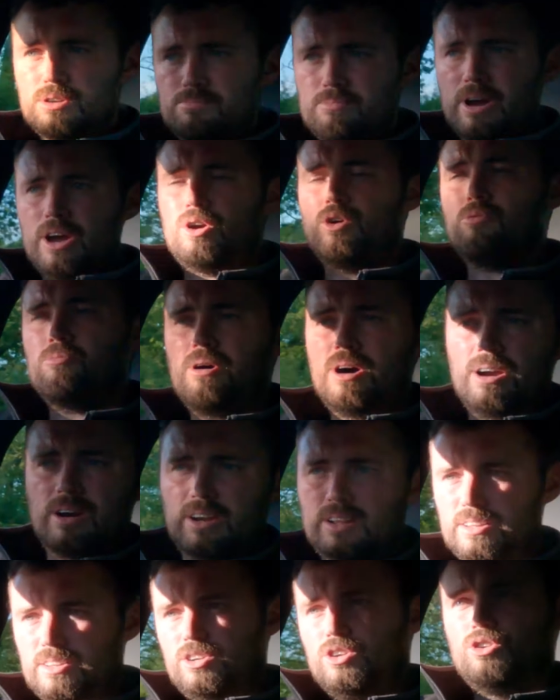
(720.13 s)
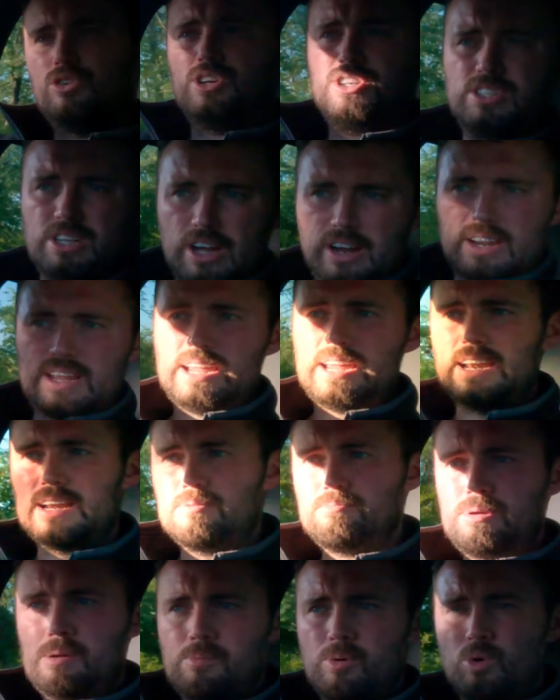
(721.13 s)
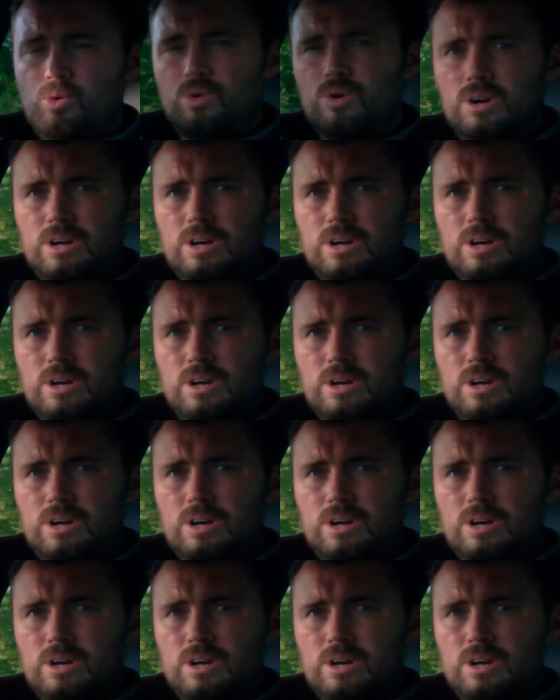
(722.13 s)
mile mark, you know, you start hearing people